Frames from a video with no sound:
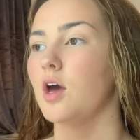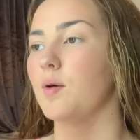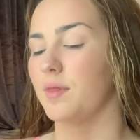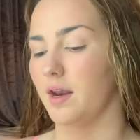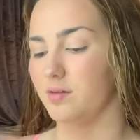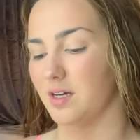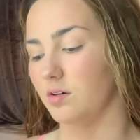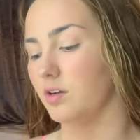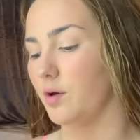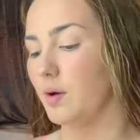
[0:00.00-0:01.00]
but then I was like, oh
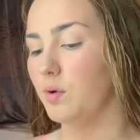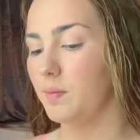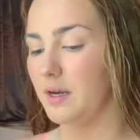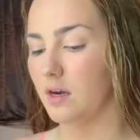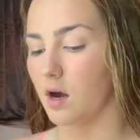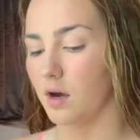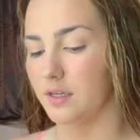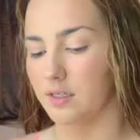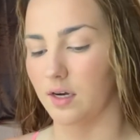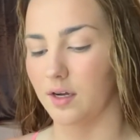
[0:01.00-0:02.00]
no, it will be
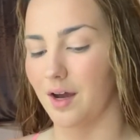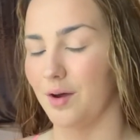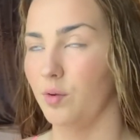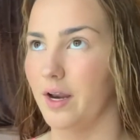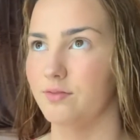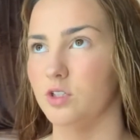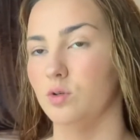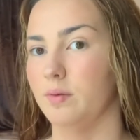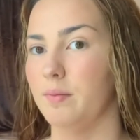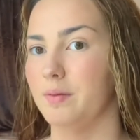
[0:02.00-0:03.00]
nice, like, I will have to do all
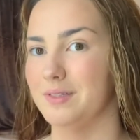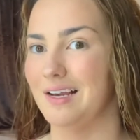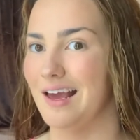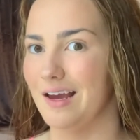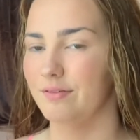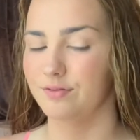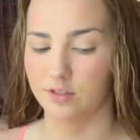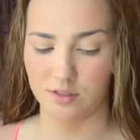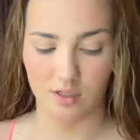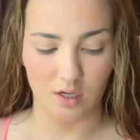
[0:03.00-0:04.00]
my mum's
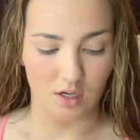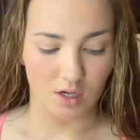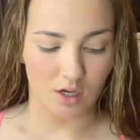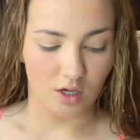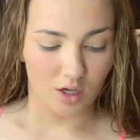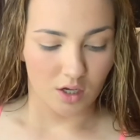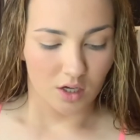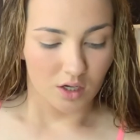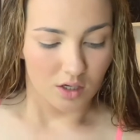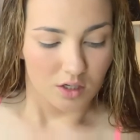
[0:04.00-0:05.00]
lists.
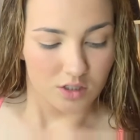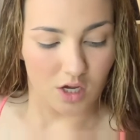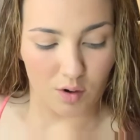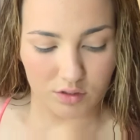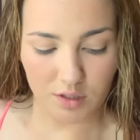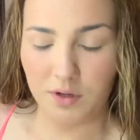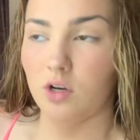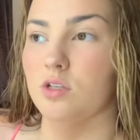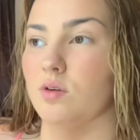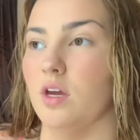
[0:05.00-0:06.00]
So, to be
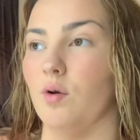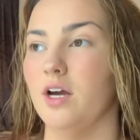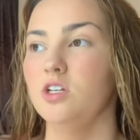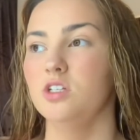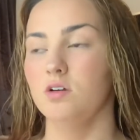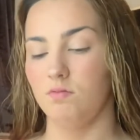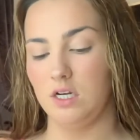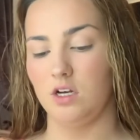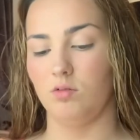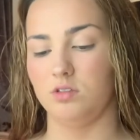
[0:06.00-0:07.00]
honest with you, I just don't really
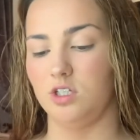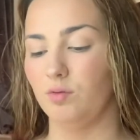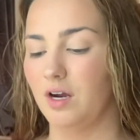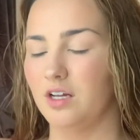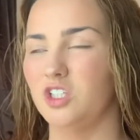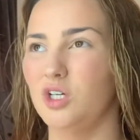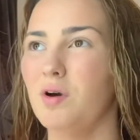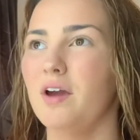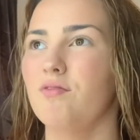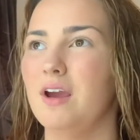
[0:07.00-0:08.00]
know what to do. Like, do
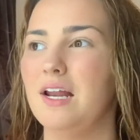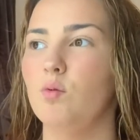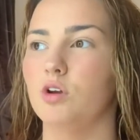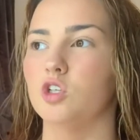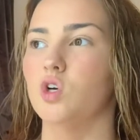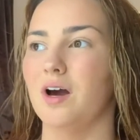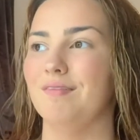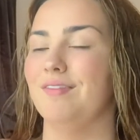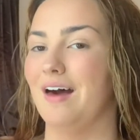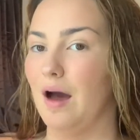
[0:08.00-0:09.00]
I really want to
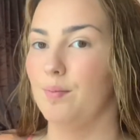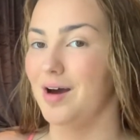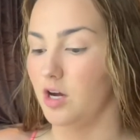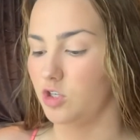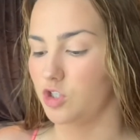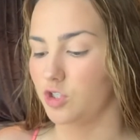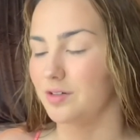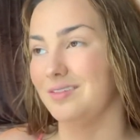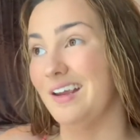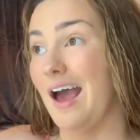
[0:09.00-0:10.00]
drive that much?
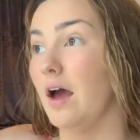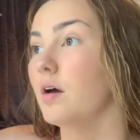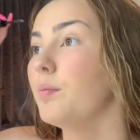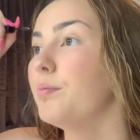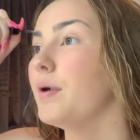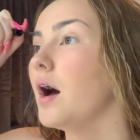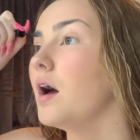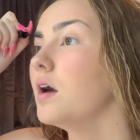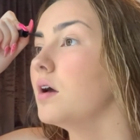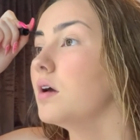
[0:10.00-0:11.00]
Yeah.
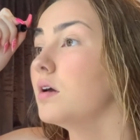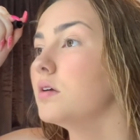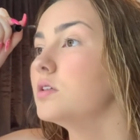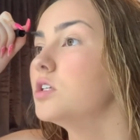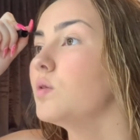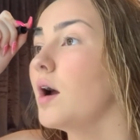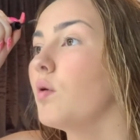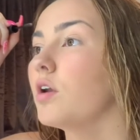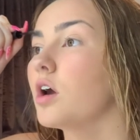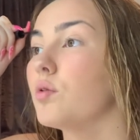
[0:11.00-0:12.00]
But do I
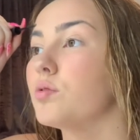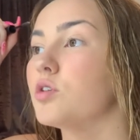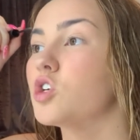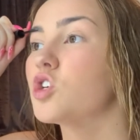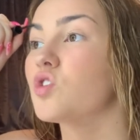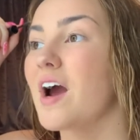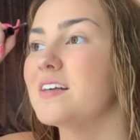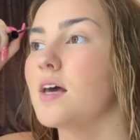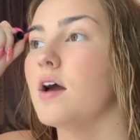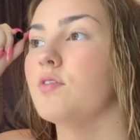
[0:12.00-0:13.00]
want to go through the
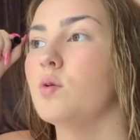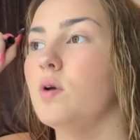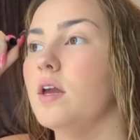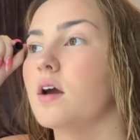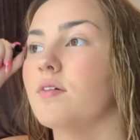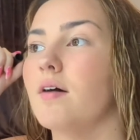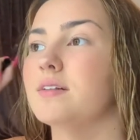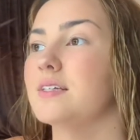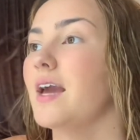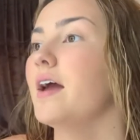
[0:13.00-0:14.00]
stress every week of having
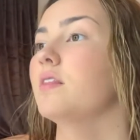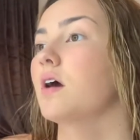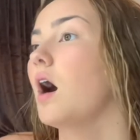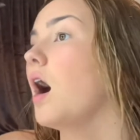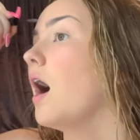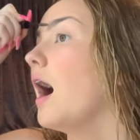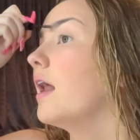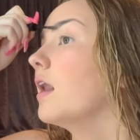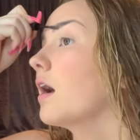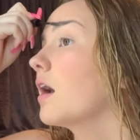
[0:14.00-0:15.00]
to get in the car
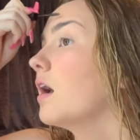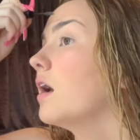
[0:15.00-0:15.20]
and, like,